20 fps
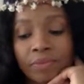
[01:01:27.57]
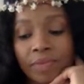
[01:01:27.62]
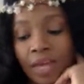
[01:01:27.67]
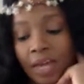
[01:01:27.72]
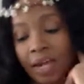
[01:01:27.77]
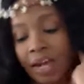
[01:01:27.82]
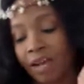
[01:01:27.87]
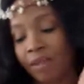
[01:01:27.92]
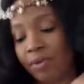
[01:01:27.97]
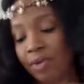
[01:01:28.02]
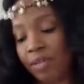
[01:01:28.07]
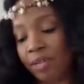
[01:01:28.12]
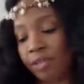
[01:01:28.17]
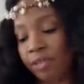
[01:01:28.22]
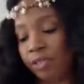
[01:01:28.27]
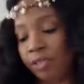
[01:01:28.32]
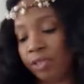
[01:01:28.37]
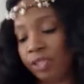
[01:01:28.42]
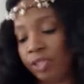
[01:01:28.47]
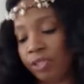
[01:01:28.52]
And I would
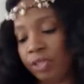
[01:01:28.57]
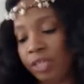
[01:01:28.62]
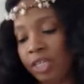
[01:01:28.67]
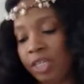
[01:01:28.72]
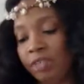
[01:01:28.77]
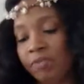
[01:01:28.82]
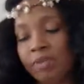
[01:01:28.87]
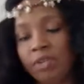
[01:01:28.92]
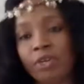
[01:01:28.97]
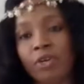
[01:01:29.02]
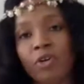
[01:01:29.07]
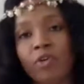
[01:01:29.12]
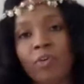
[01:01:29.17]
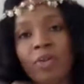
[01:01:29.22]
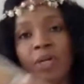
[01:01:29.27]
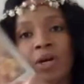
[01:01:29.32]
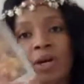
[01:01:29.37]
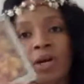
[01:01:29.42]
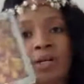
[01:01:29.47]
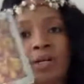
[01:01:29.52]
encourage you to even go
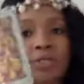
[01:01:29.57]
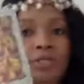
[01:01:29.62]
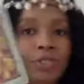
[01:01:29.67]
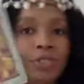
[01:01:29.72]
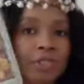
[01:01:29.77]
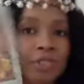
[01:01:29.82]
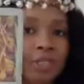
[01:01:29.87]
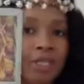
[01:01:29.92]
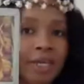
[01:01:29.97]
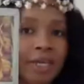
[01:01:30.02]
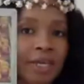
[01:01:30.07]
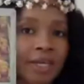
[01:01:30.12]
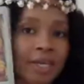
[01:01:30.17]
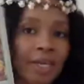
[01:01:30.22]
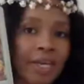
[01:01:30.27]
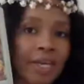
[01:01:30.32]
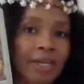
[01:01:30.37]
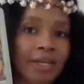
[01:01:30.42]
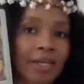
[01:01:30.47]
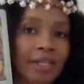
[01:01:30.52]
beyond just like
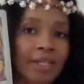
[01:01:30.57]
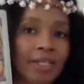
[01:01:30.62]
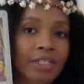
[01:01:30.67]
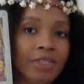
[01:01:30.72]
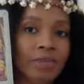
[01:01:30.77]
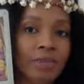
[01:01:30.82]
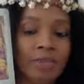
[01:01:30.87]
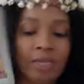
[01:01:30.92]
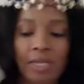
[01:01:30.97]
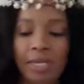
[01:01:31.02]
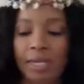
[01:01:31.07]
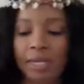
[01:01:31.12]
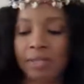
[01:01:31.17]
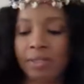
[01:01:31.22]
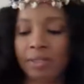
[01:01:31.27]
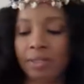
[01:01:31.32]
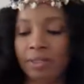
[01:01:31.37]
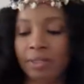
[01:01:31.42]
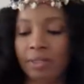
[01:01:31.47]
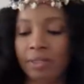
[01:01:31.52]
handling the
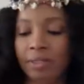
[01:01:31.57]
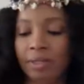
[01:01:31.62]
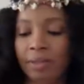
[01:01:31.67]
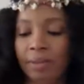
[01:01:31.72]
release.